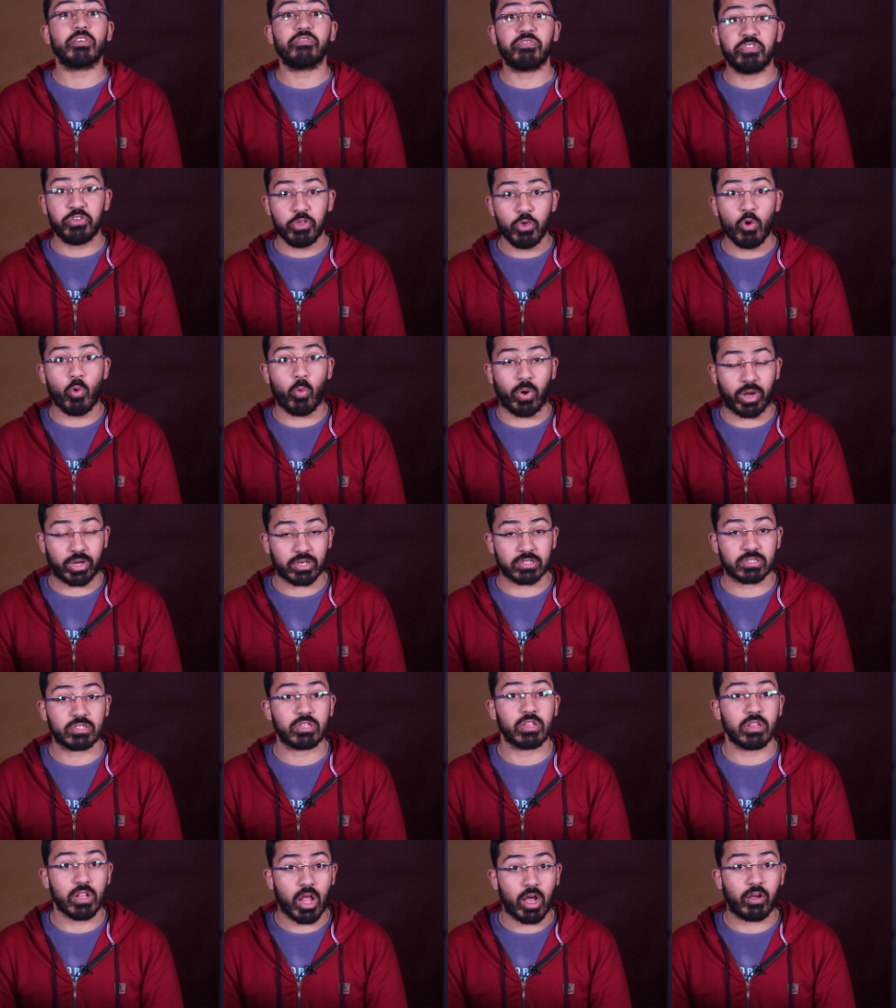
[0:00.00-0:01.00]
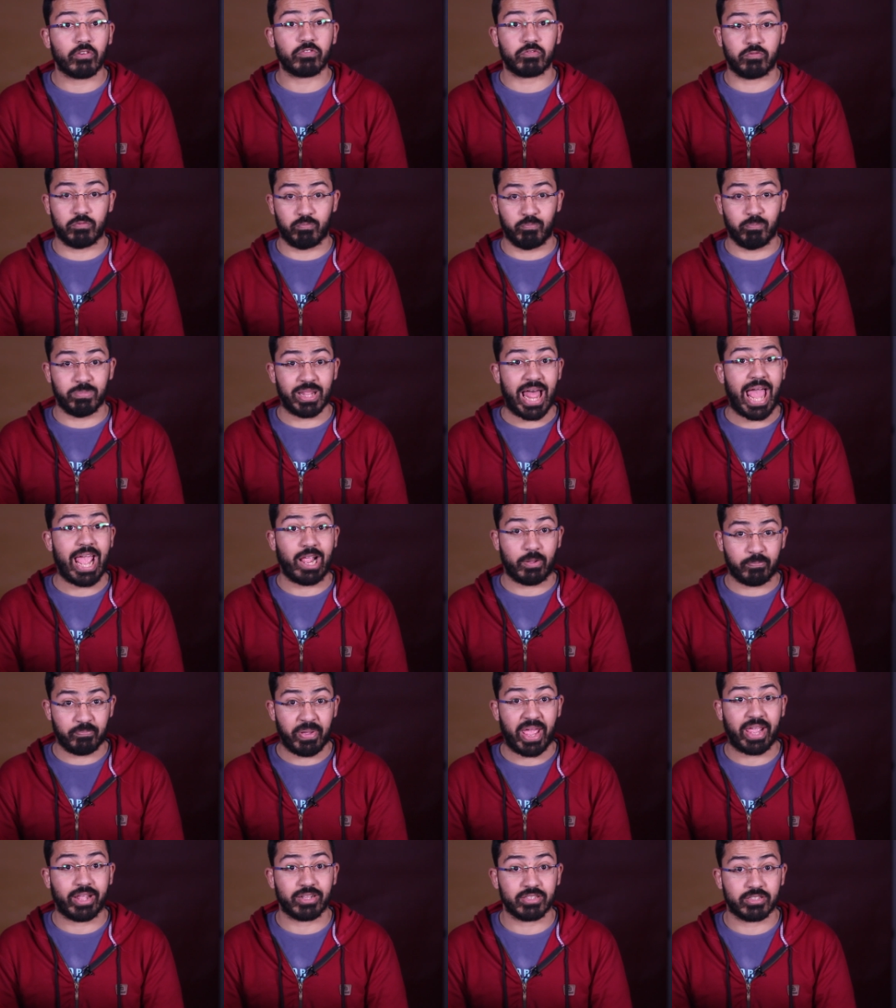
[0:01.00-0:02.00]
of viewers loved Black
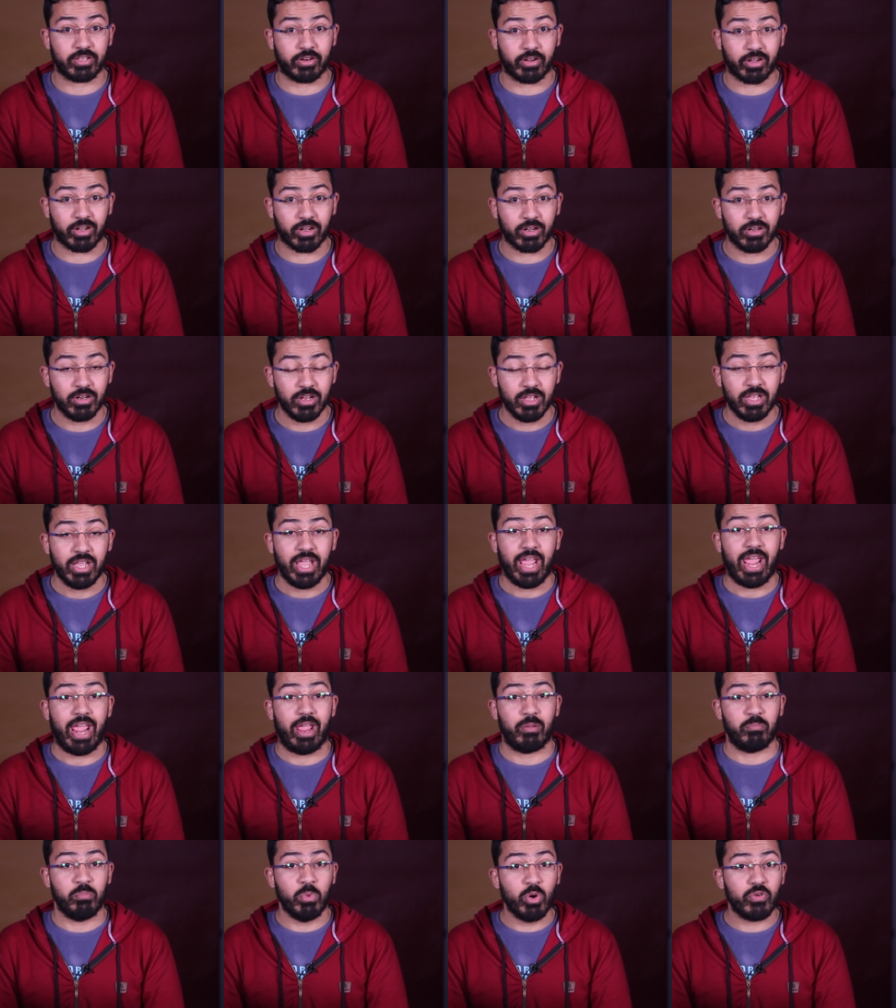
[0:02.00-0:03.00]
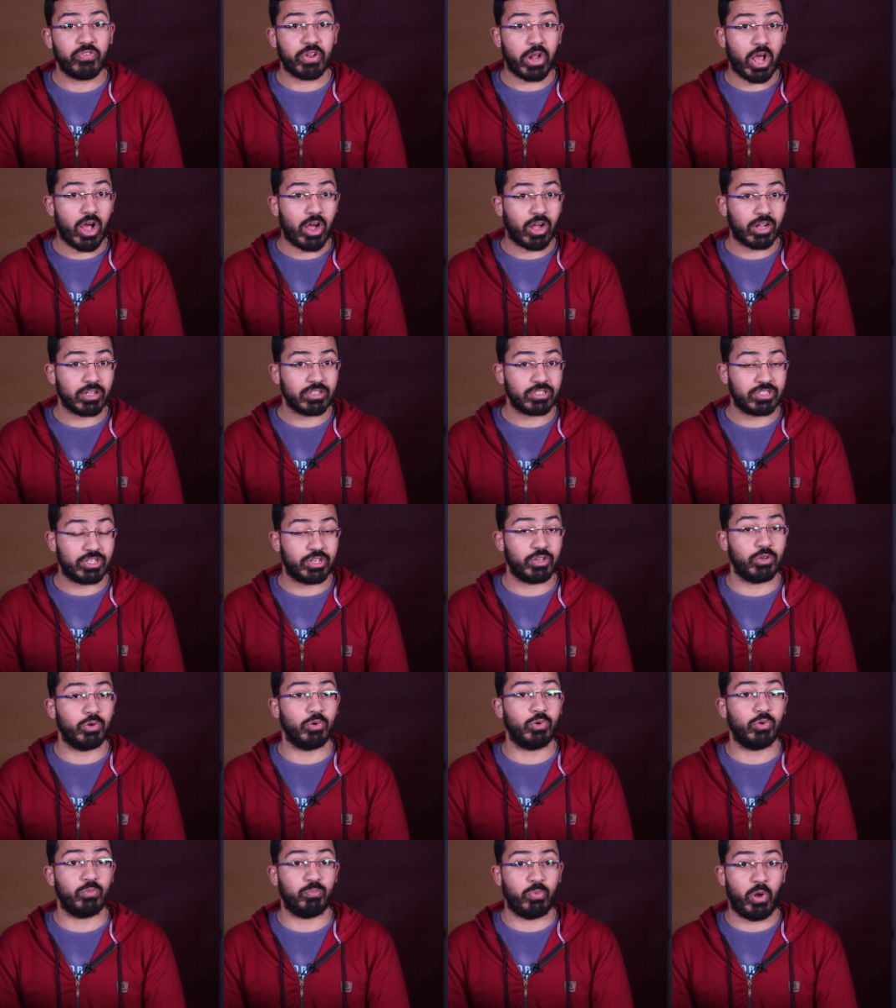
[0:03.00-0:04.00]
Panther Moving on
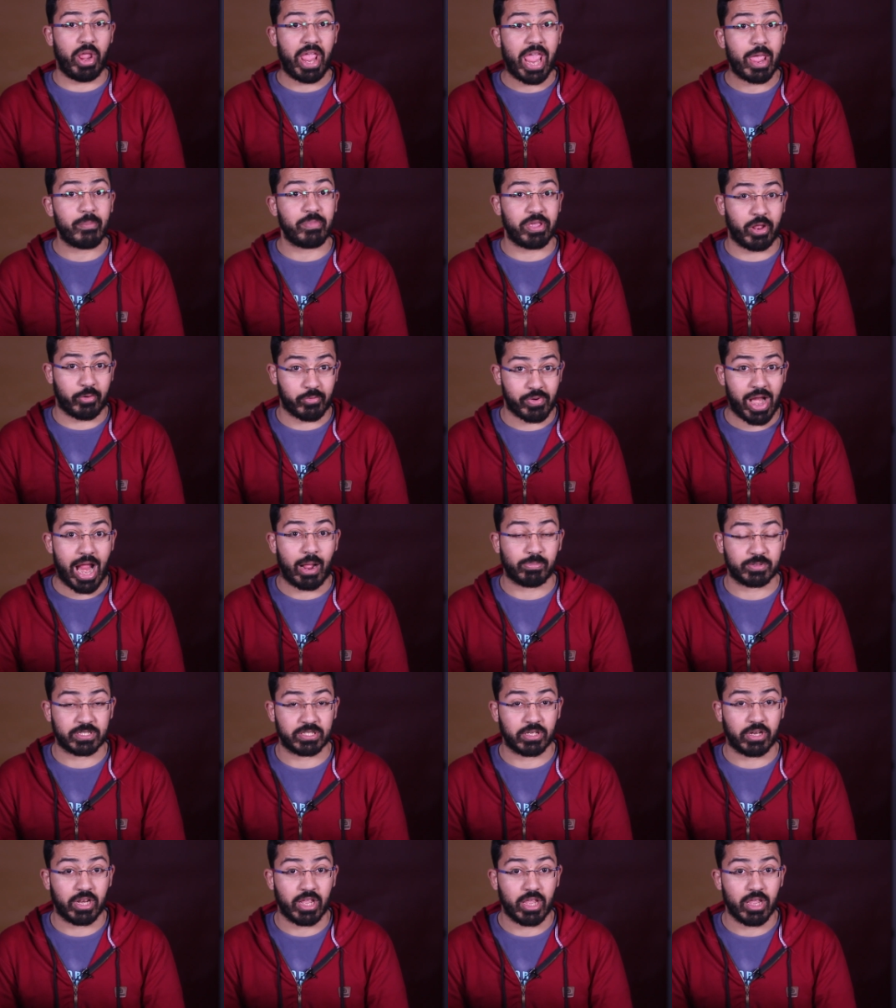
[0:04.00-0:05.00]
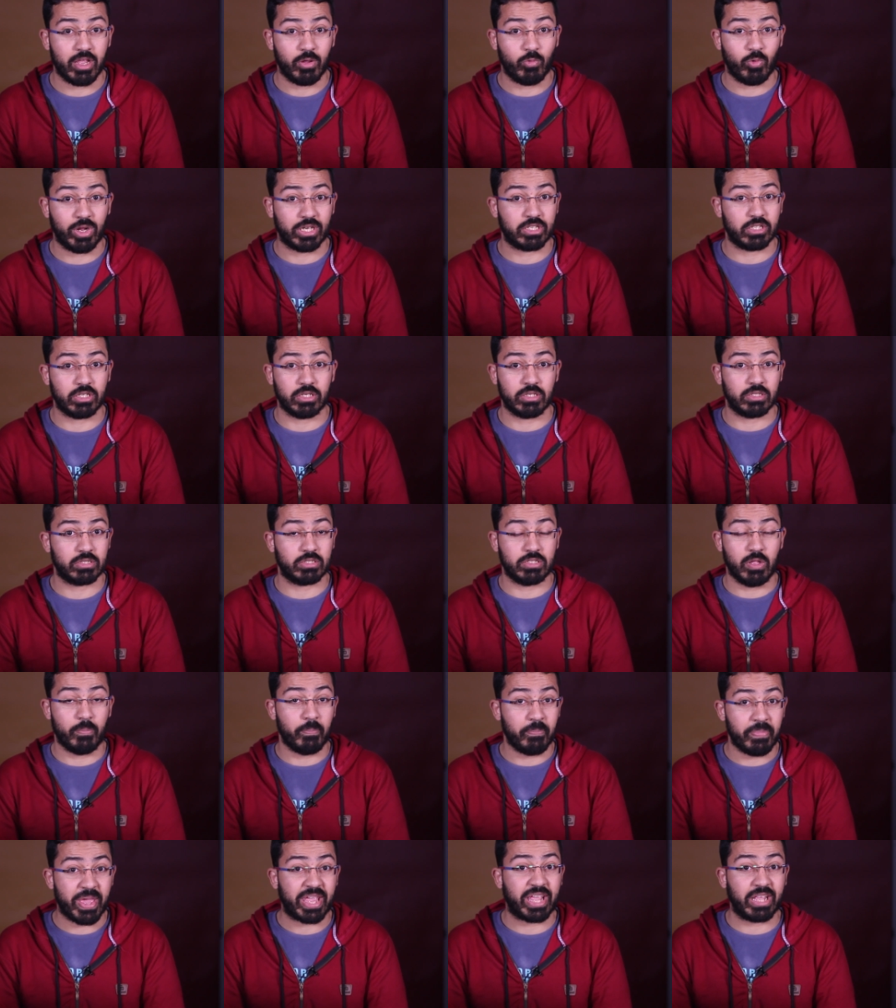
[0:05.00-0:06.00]
to Bohemian Rhapsody, which is the
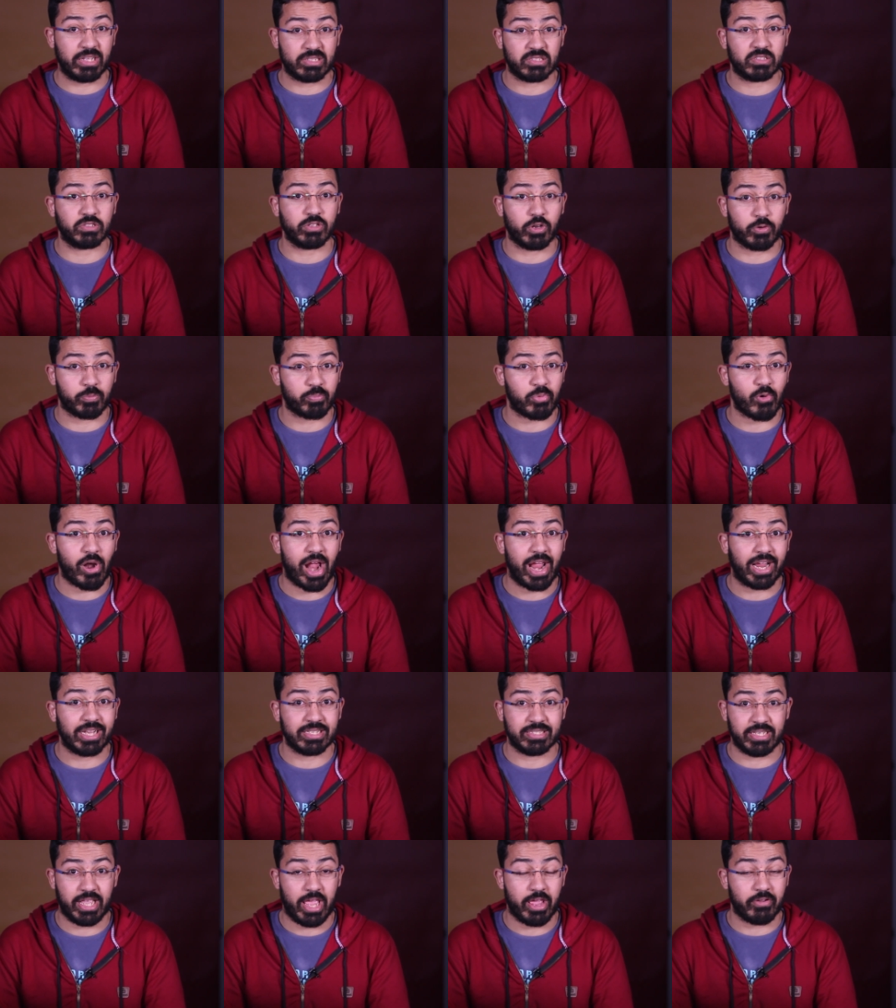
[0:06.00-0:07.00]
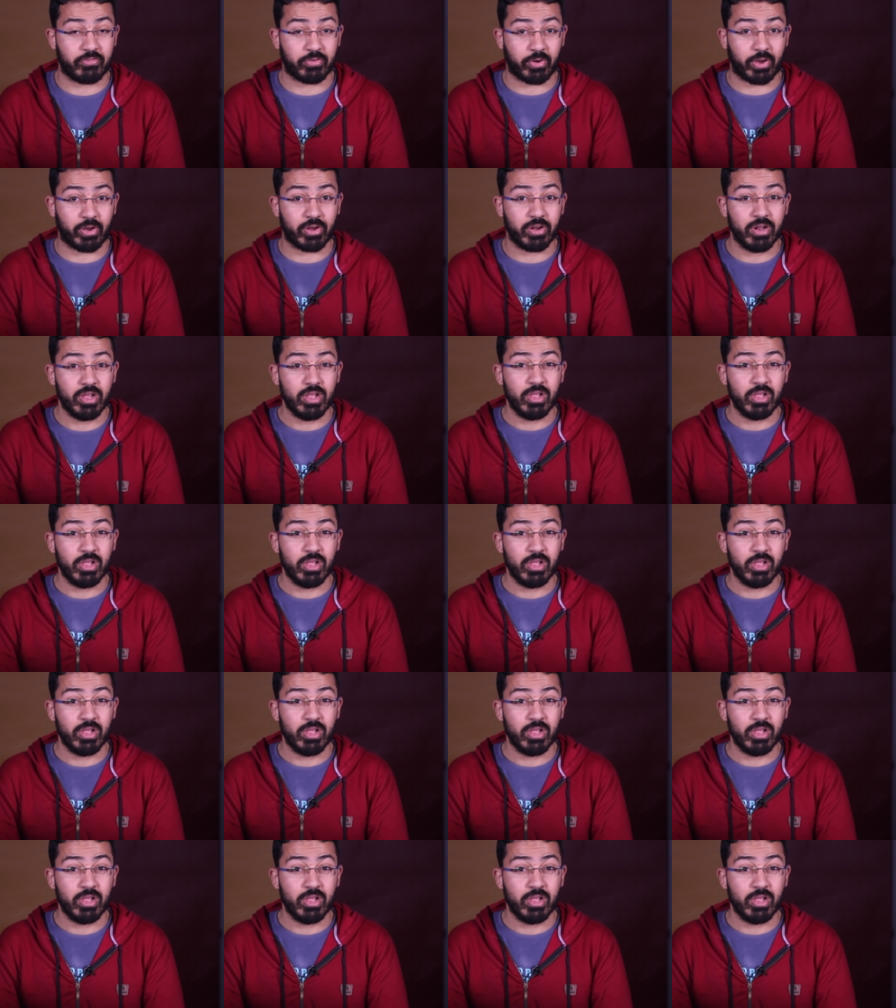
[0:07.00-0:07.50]
biggest surprise ever,